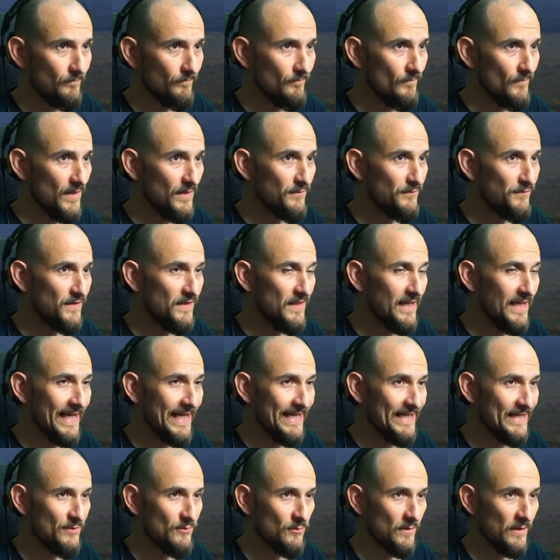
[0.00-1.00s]
And just here
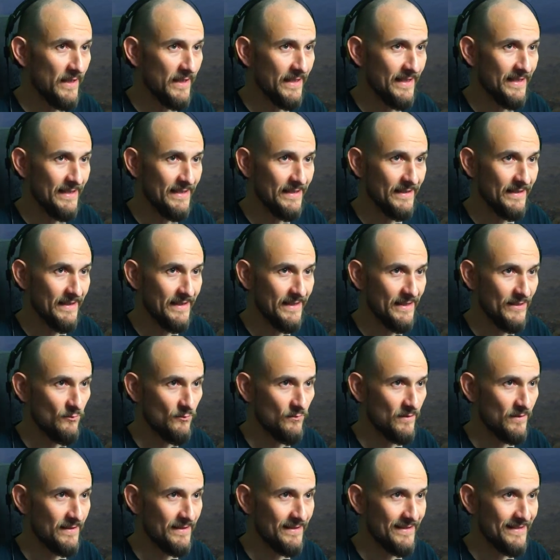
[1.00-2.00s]
in comparison
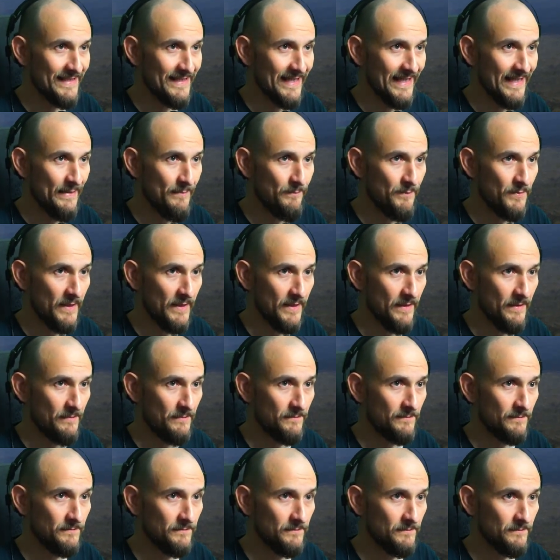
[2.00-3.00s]
to baitfish
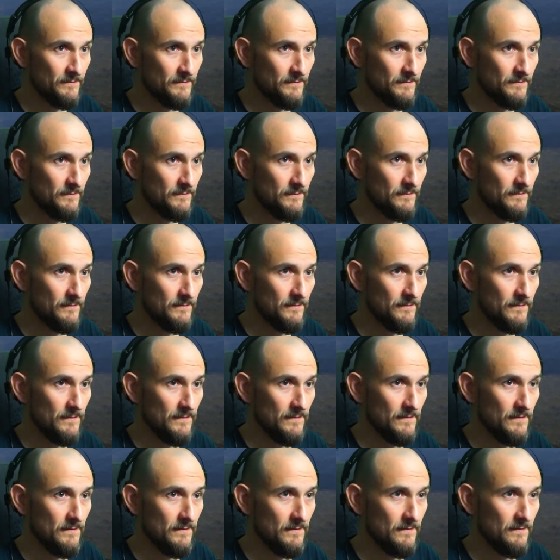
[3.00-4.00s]
fishing, that's a
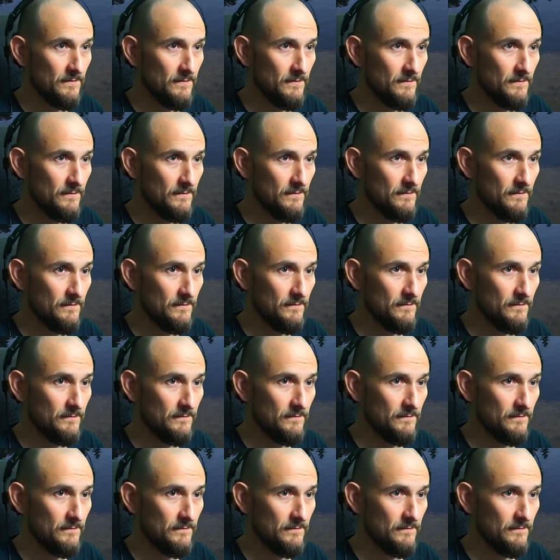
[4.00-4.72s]
world of difference.